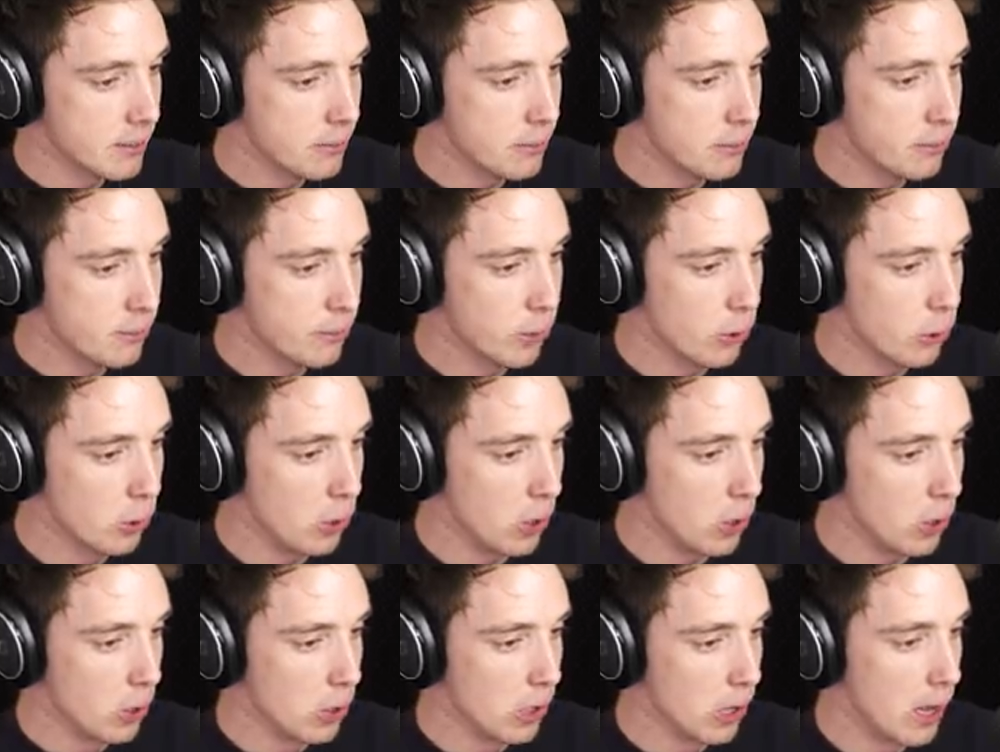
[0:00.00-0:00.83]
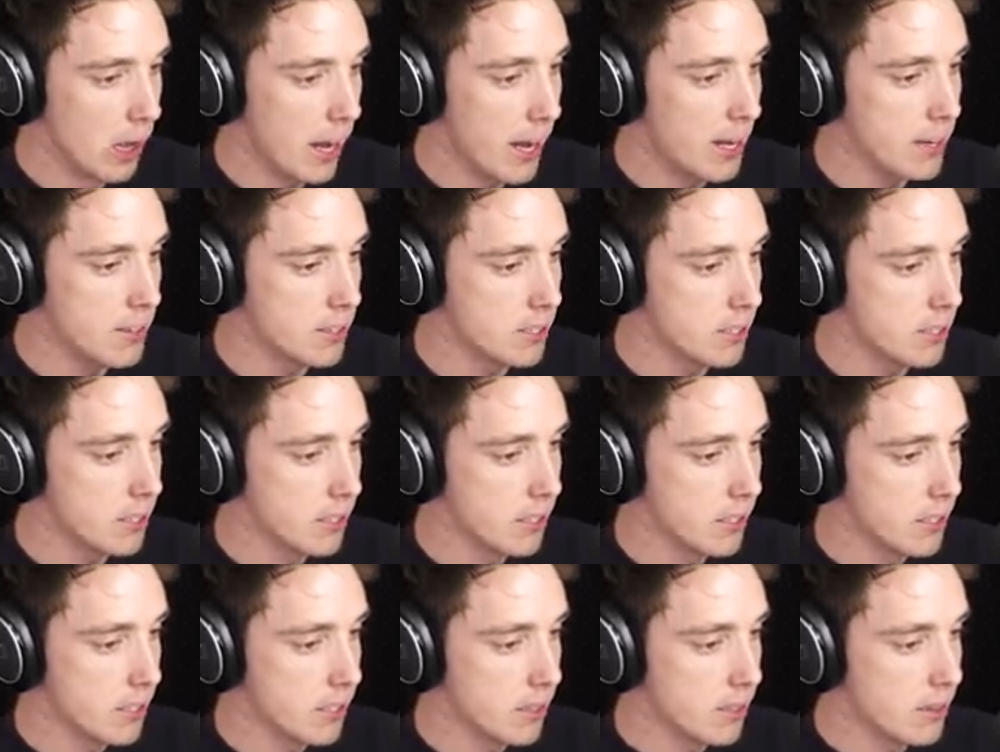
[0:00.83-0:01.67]
Full on layered.
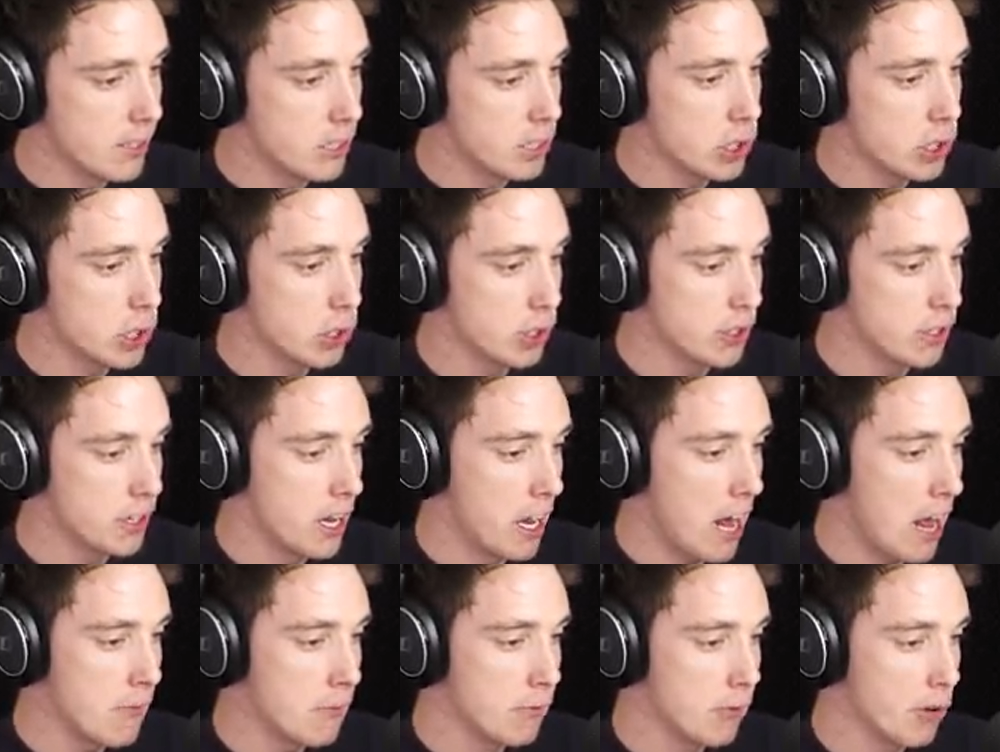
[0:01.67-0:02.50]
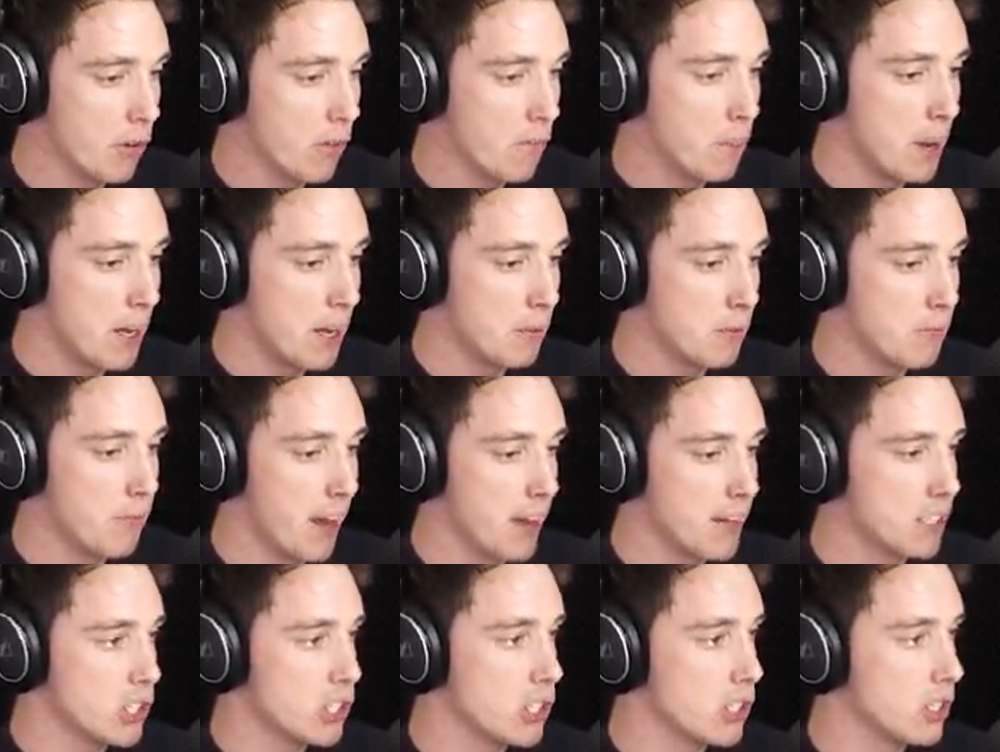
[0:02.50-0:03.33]
This should never have been
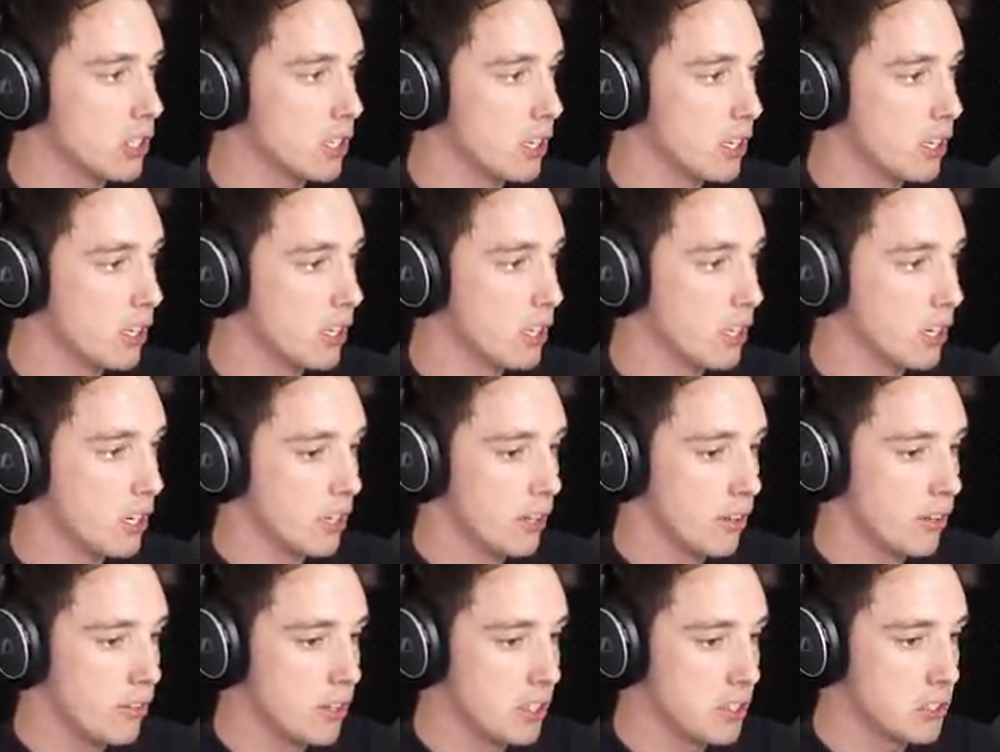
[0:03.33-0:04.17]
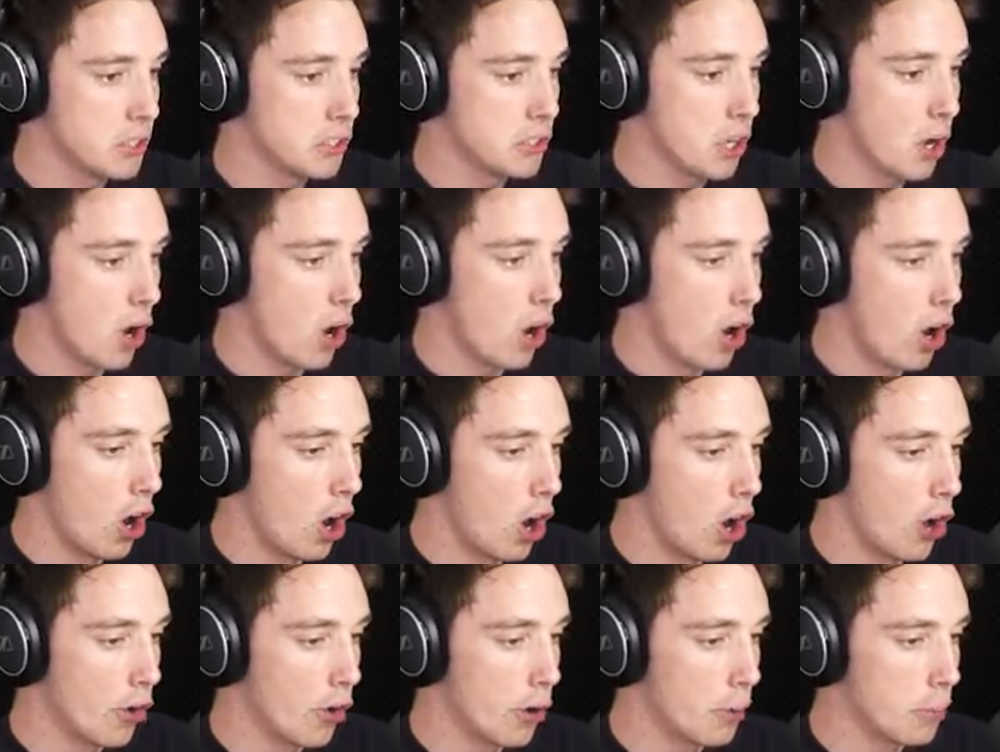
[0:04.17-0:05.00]
invented. This is a
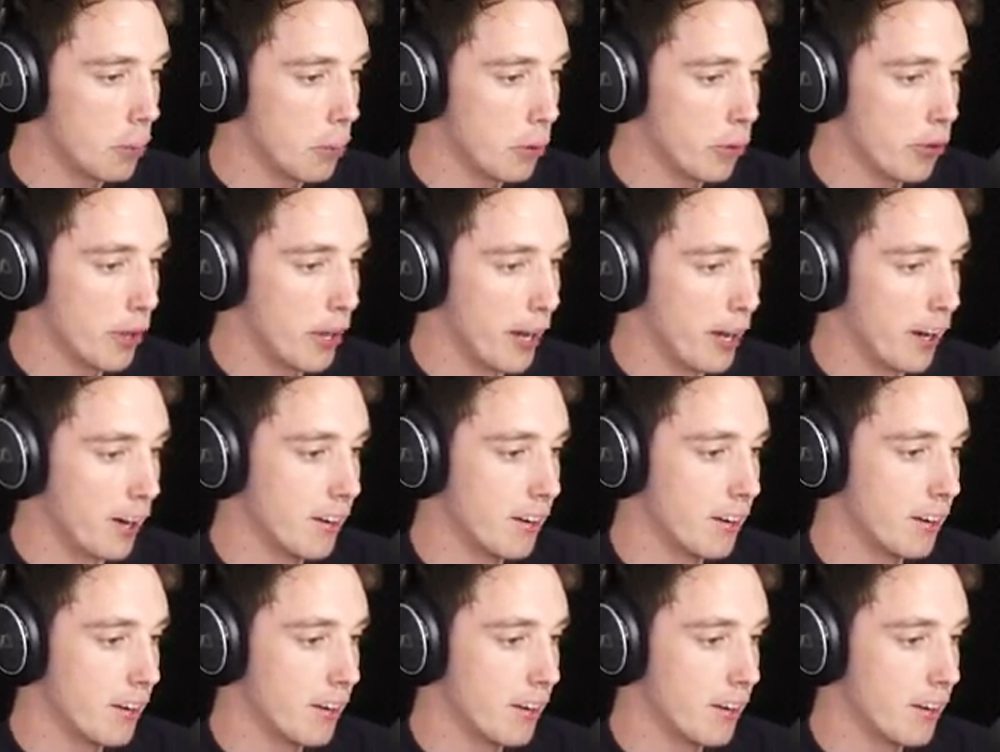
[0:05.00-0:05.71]
horrible thing.